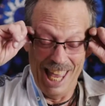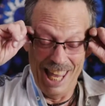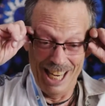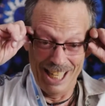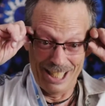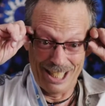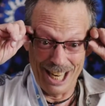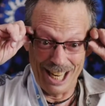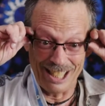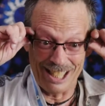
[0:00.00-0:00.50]

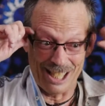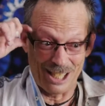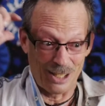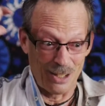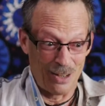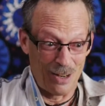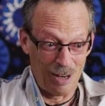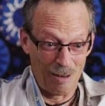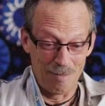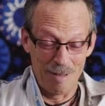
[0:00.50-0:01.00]
in a dust
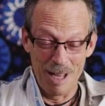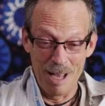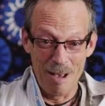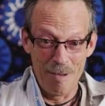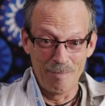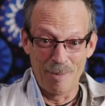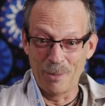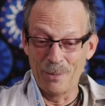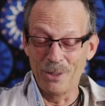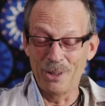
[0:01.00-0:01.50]
storm,
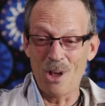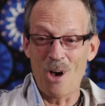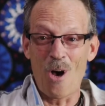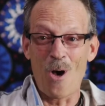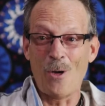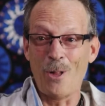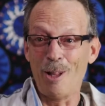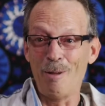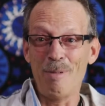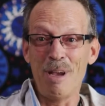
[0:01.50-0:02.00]
but with
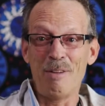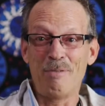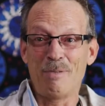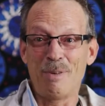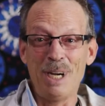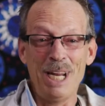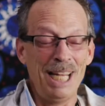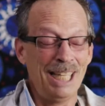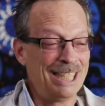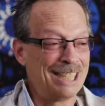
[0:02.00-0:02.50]
all of my
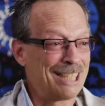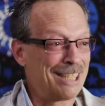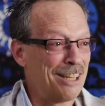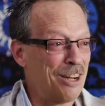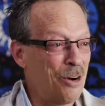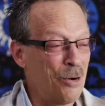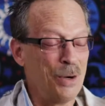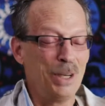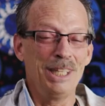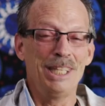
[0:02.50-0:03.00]
friends,
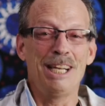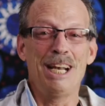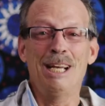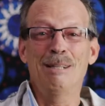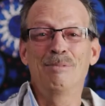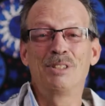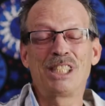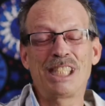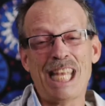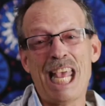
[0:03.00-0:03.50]
knowing that
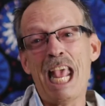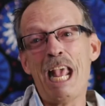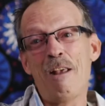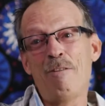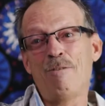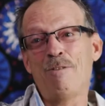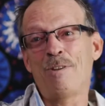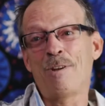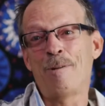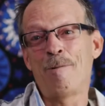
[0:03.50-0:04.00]
I'm
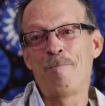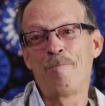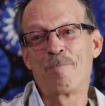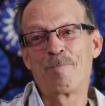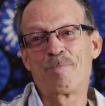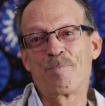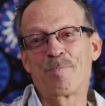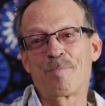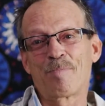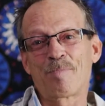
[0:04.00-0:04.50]
safe,
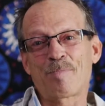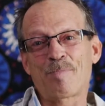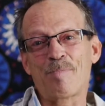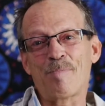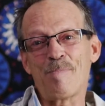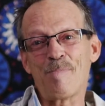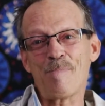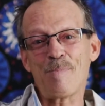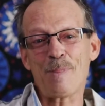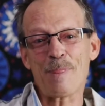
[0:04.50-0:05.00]

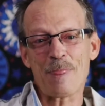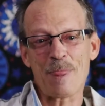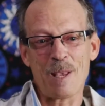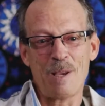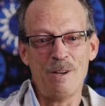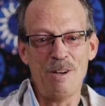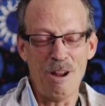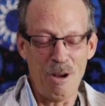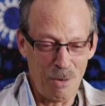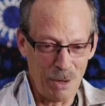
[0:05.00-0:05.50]

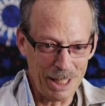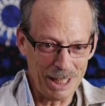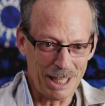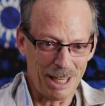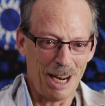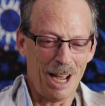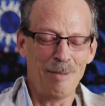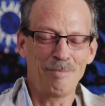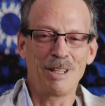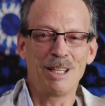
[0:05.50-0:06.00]
knowing
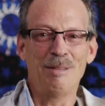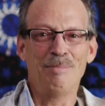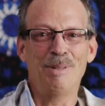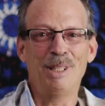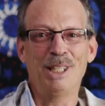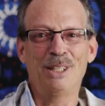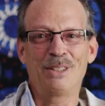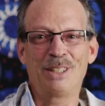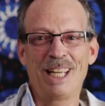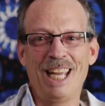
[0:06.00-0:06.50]
that I'm going to
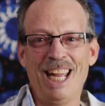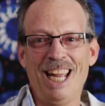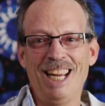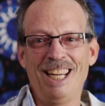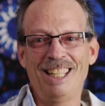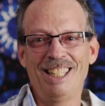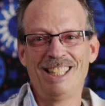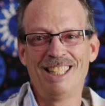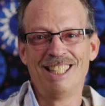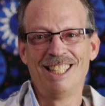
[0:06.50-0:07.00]
be
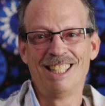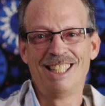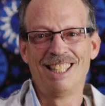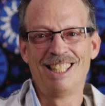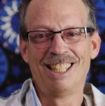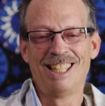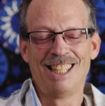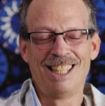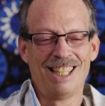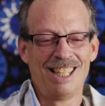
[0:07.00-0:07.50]
okay,
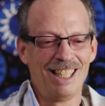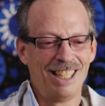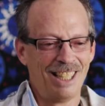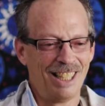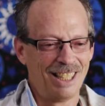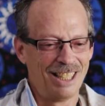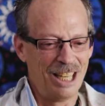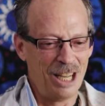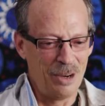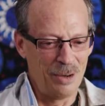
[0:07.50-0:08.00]

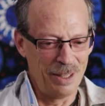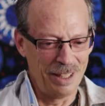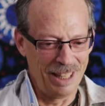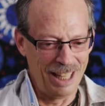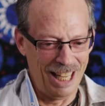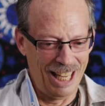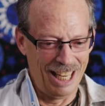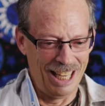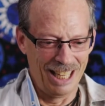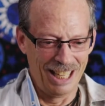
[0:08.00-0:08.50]

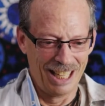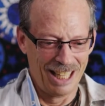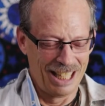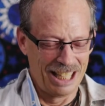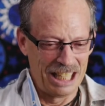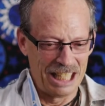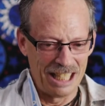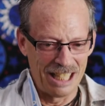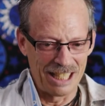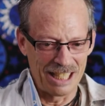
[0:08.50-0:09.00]
knowing that
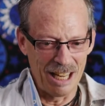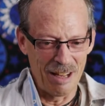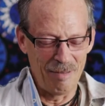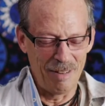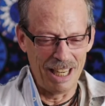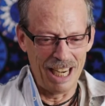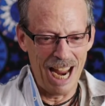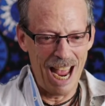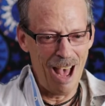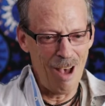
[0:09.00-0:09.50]

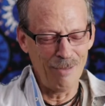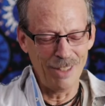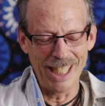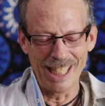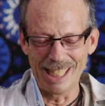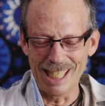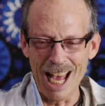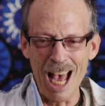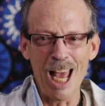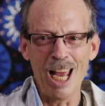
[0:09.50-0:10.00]
somebody, how
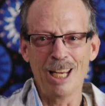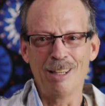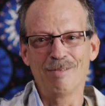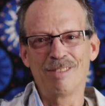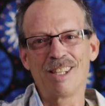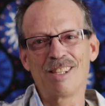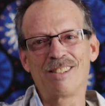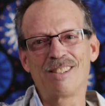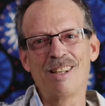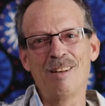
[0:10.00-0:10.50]
many
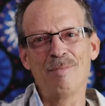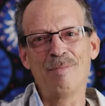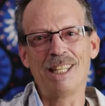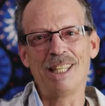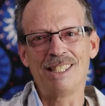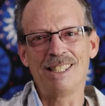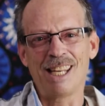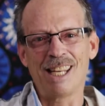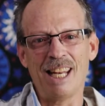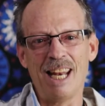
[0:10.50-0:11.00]
times has
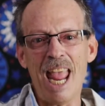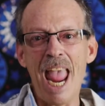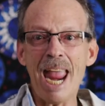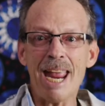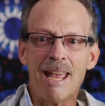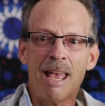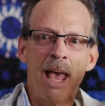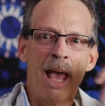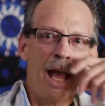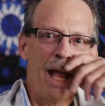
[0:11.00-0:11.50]
somebody said,
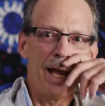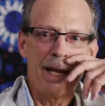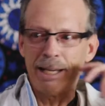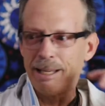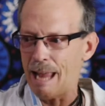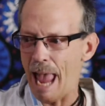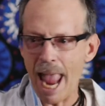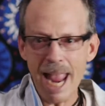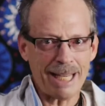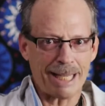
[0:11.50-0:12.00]
hey,
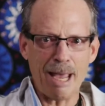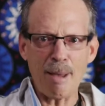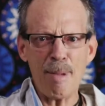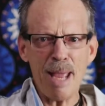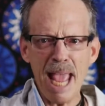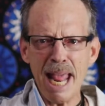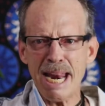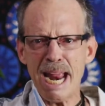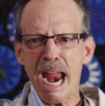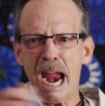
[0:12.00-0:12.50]
come
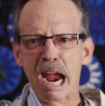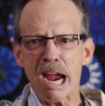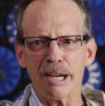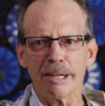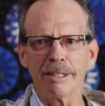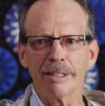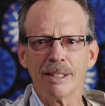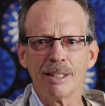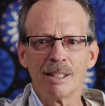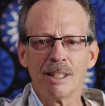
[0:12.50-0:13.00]
in
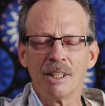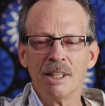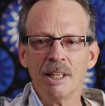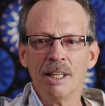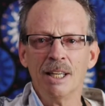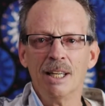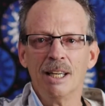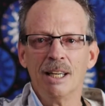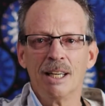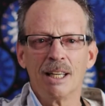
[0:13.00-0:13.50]
here,
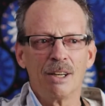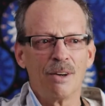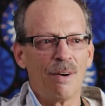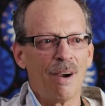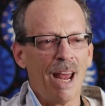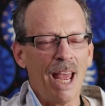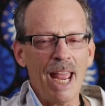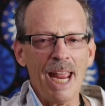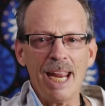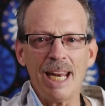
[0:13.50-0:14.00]

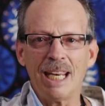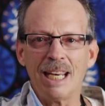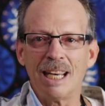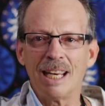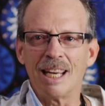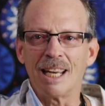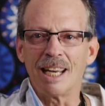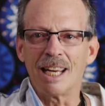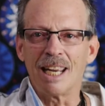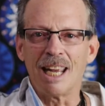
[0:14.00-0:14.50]
right?
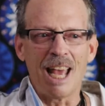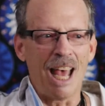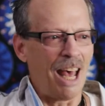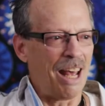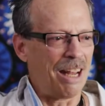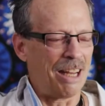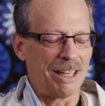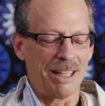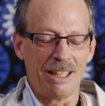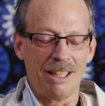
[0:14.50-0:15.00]

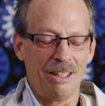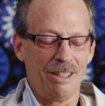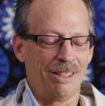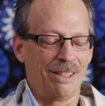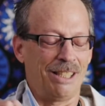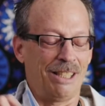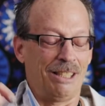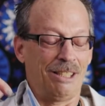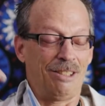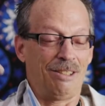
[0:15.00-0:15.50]
You're
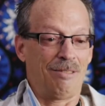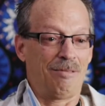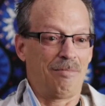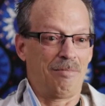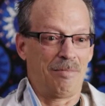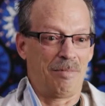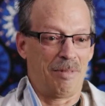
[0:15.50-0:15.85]
just